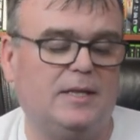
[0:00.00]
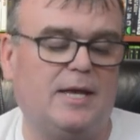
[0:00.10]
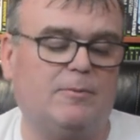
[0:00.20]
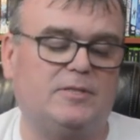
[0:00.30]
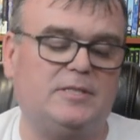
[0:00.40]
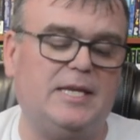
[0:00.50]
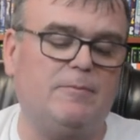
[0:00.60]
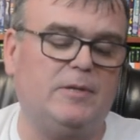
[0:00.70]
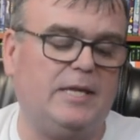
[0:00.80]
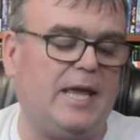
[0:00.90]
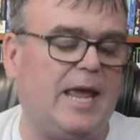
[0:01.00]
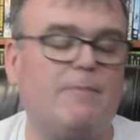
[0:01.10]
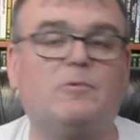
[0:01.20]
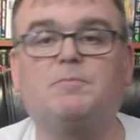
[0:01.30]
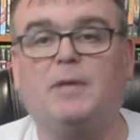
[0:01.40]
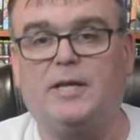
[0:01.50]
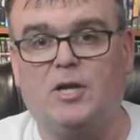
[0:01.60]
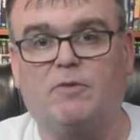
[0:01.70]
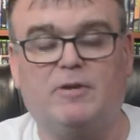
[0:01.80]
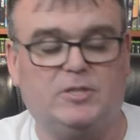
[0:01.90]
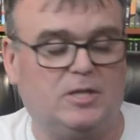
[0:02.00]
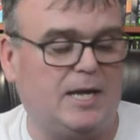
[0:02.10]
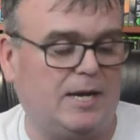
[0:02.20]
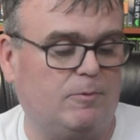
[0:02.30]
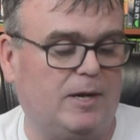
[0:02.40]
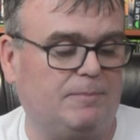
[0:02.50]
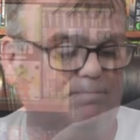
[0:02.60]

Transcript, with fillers: that was seen when the game was played on original hardware.